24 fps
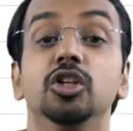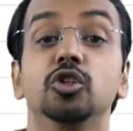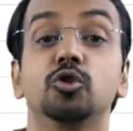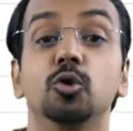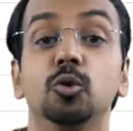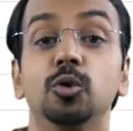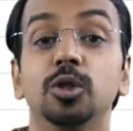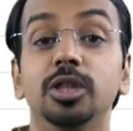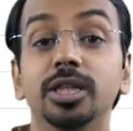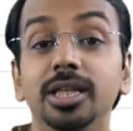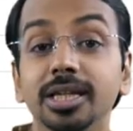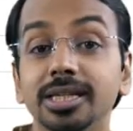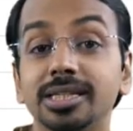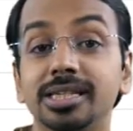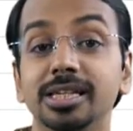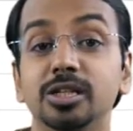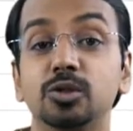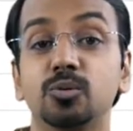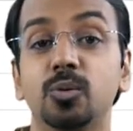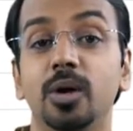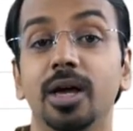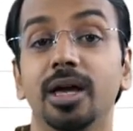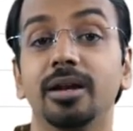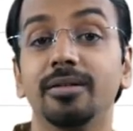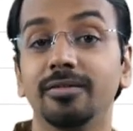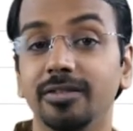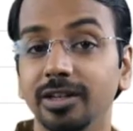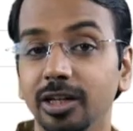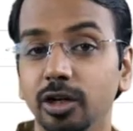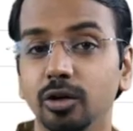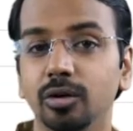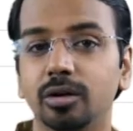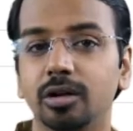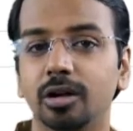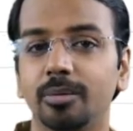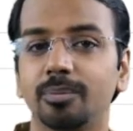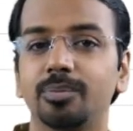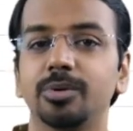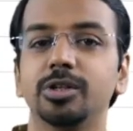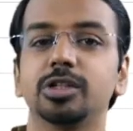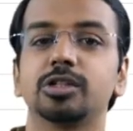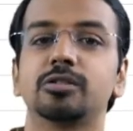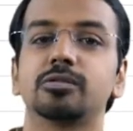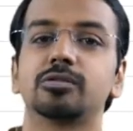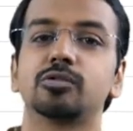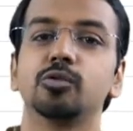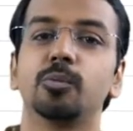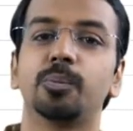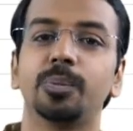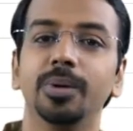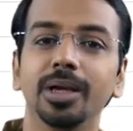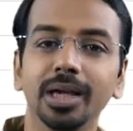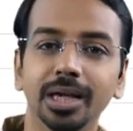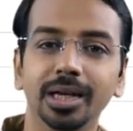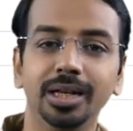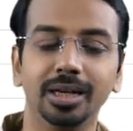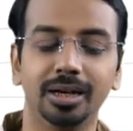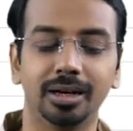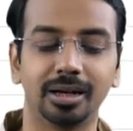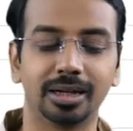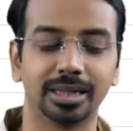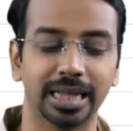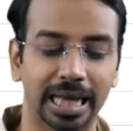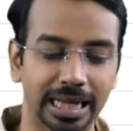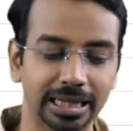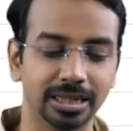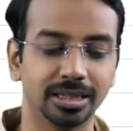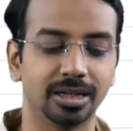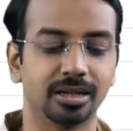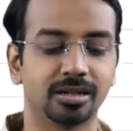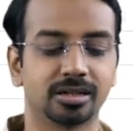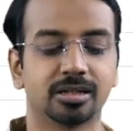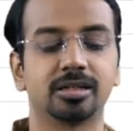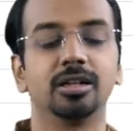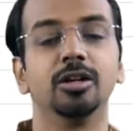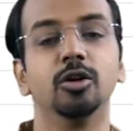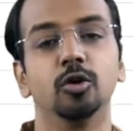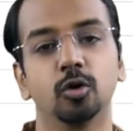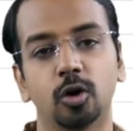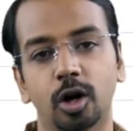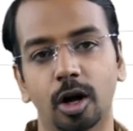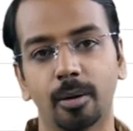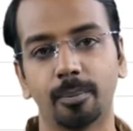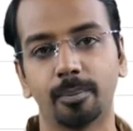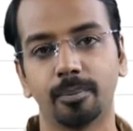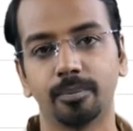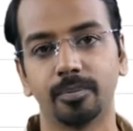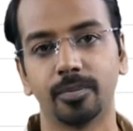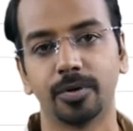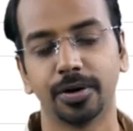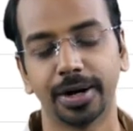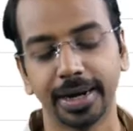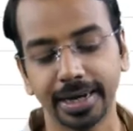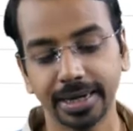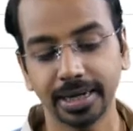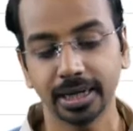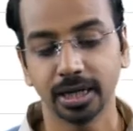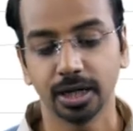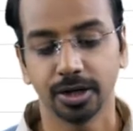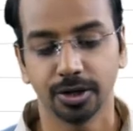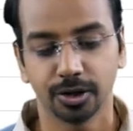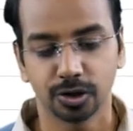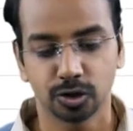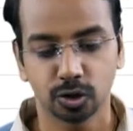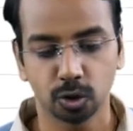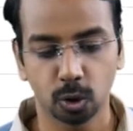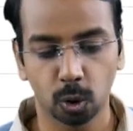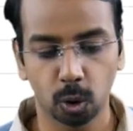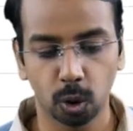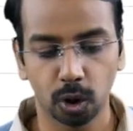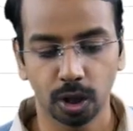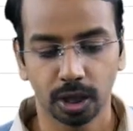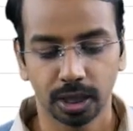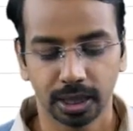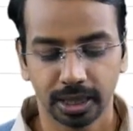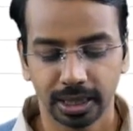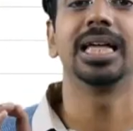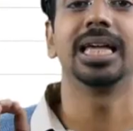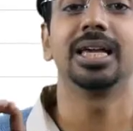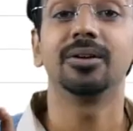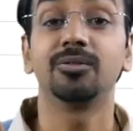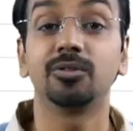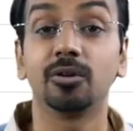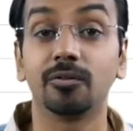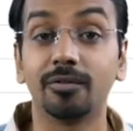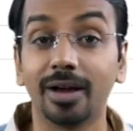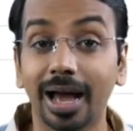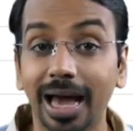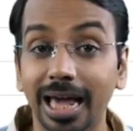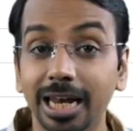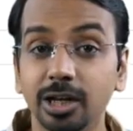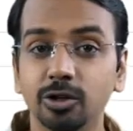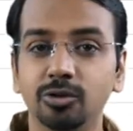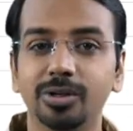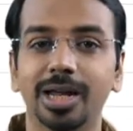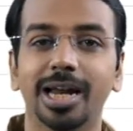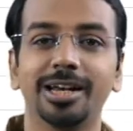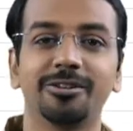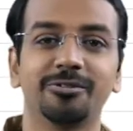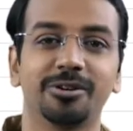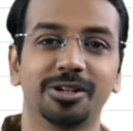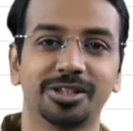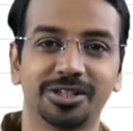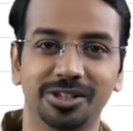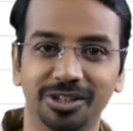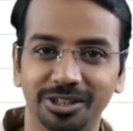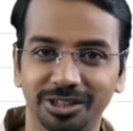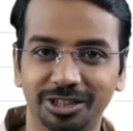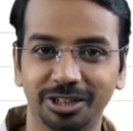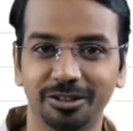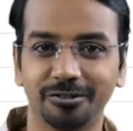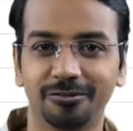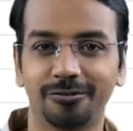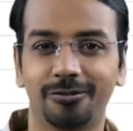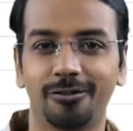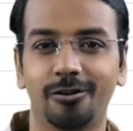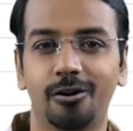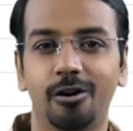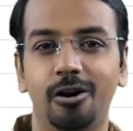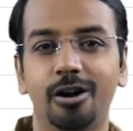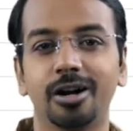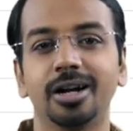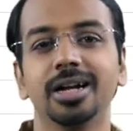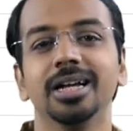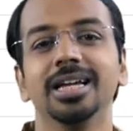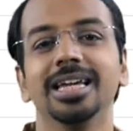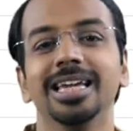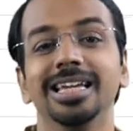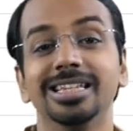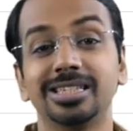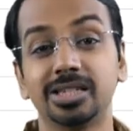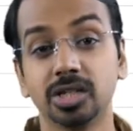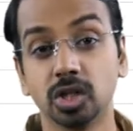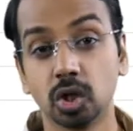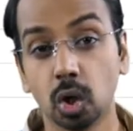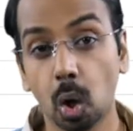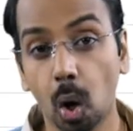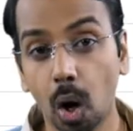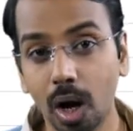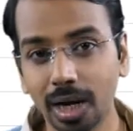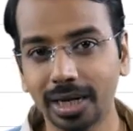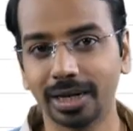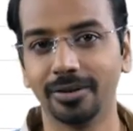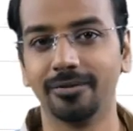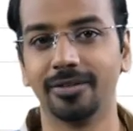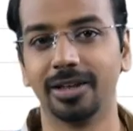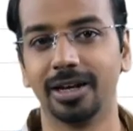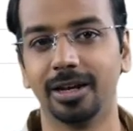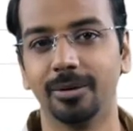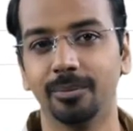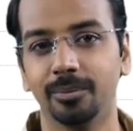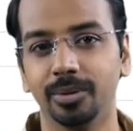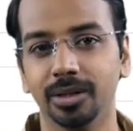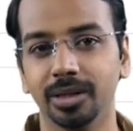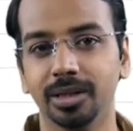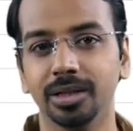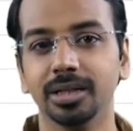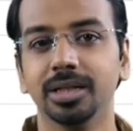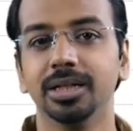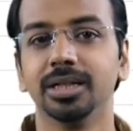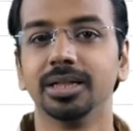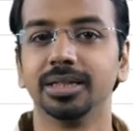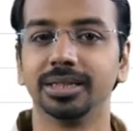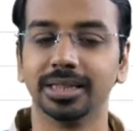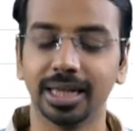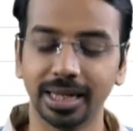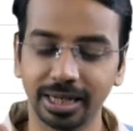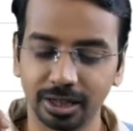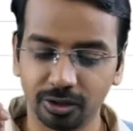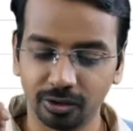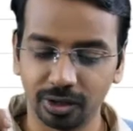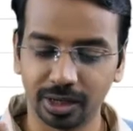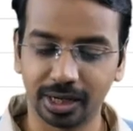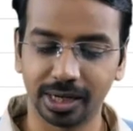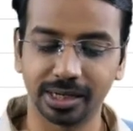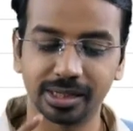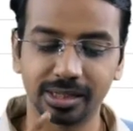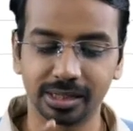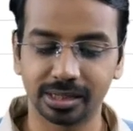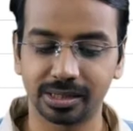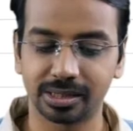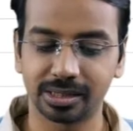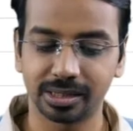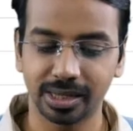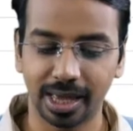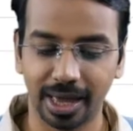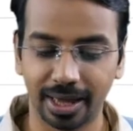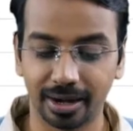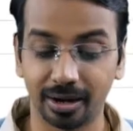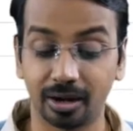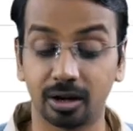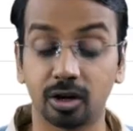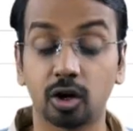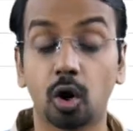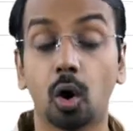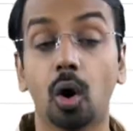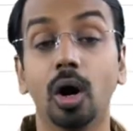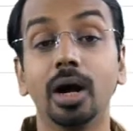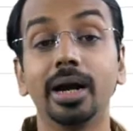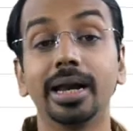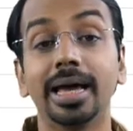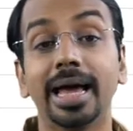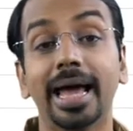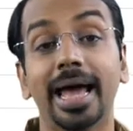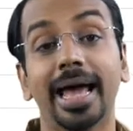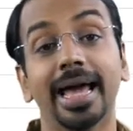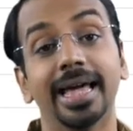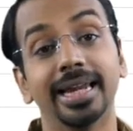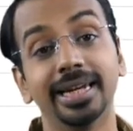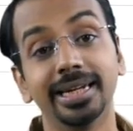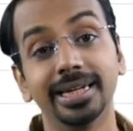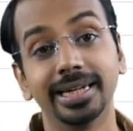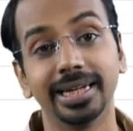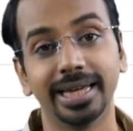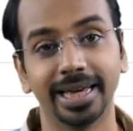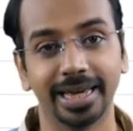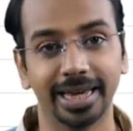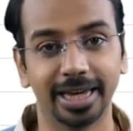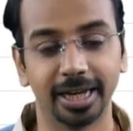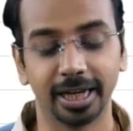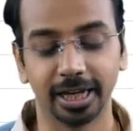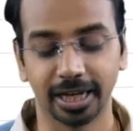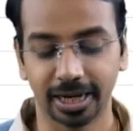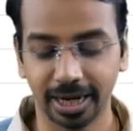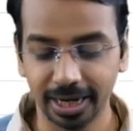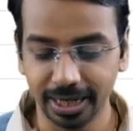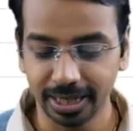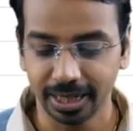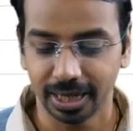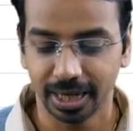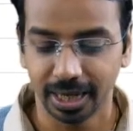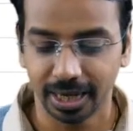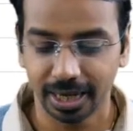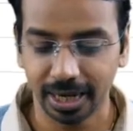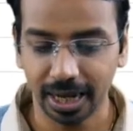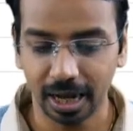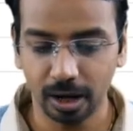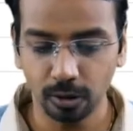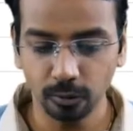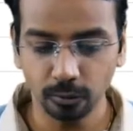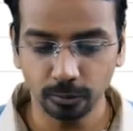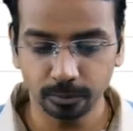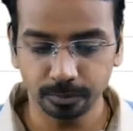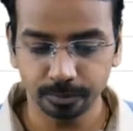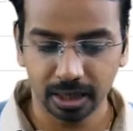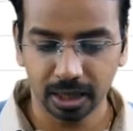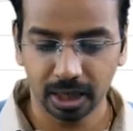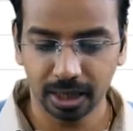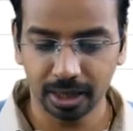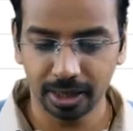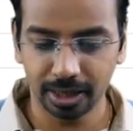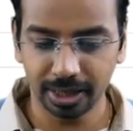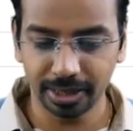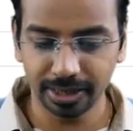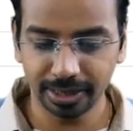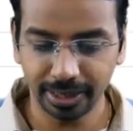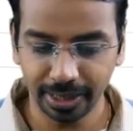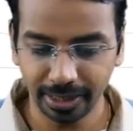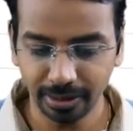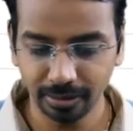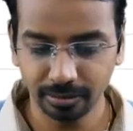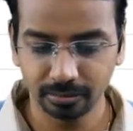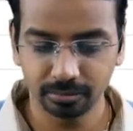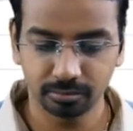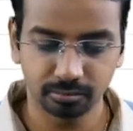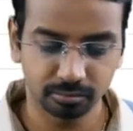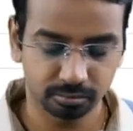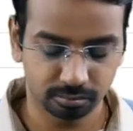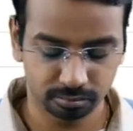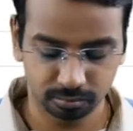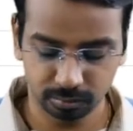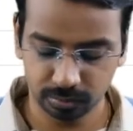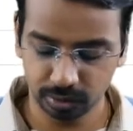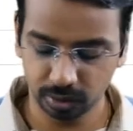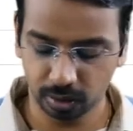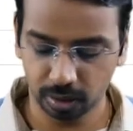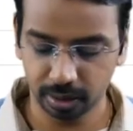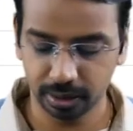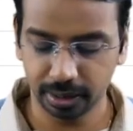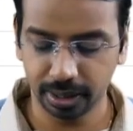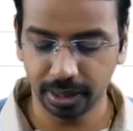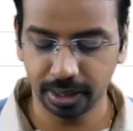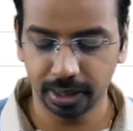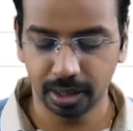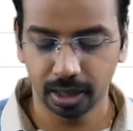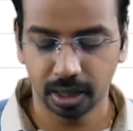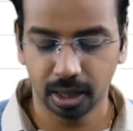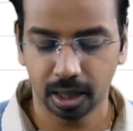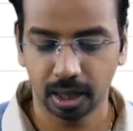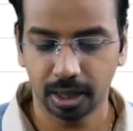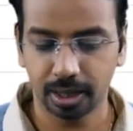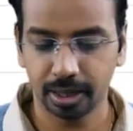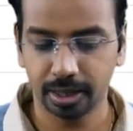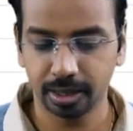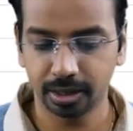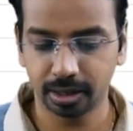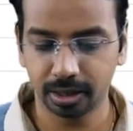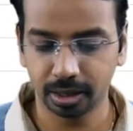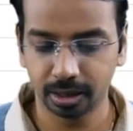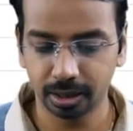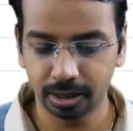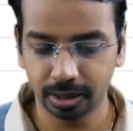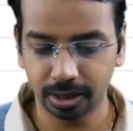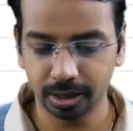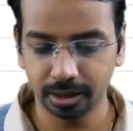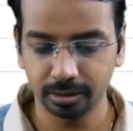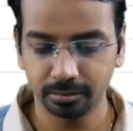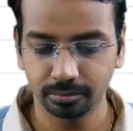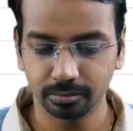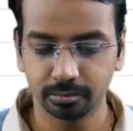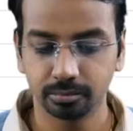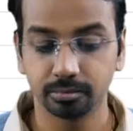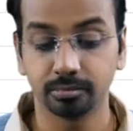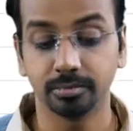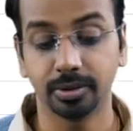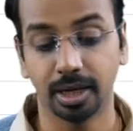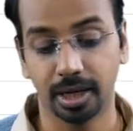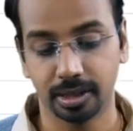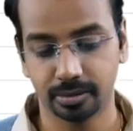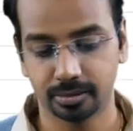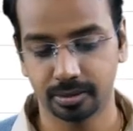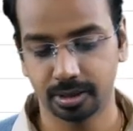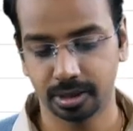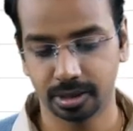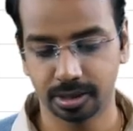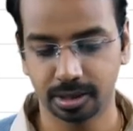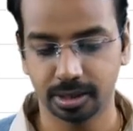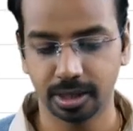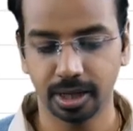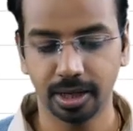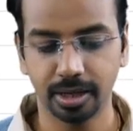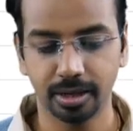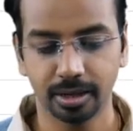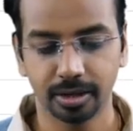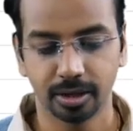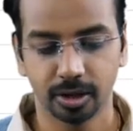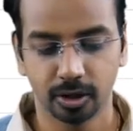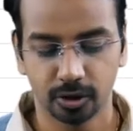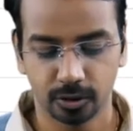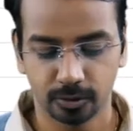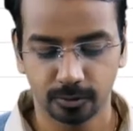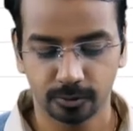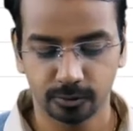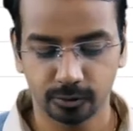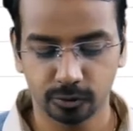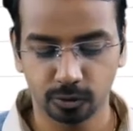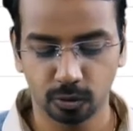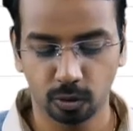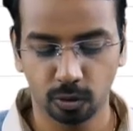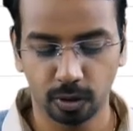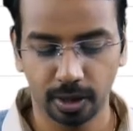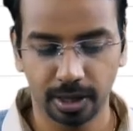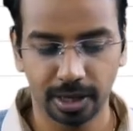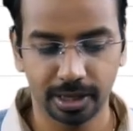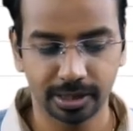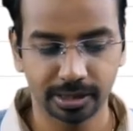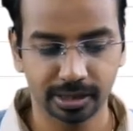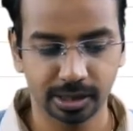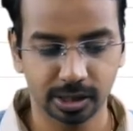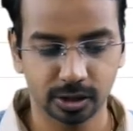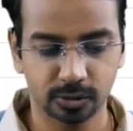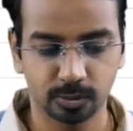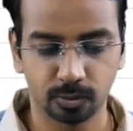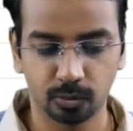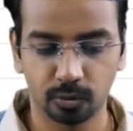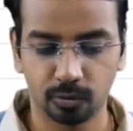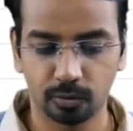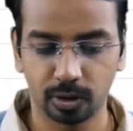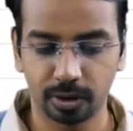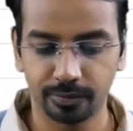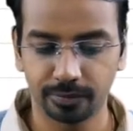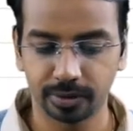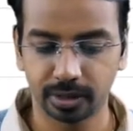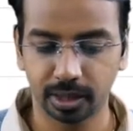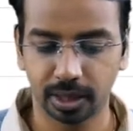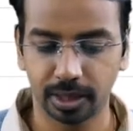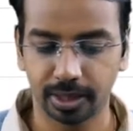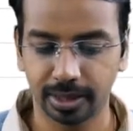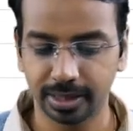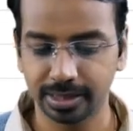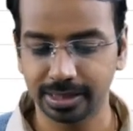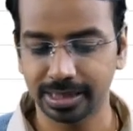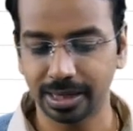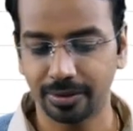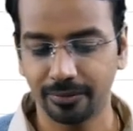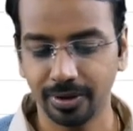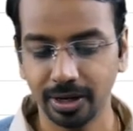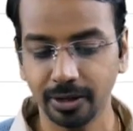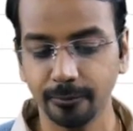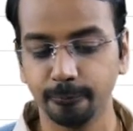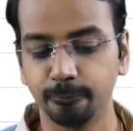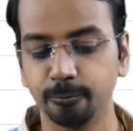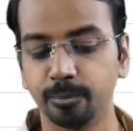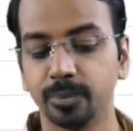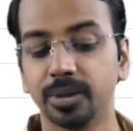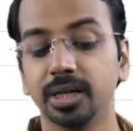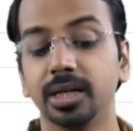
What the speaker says: So this is where VLOOKUP is superior than just the lookup, right? So if the value that you are searching for is not available, then you will get this error called NA, right? Now 110, not there. 113, yes, it's there. So I'll just move on with 107.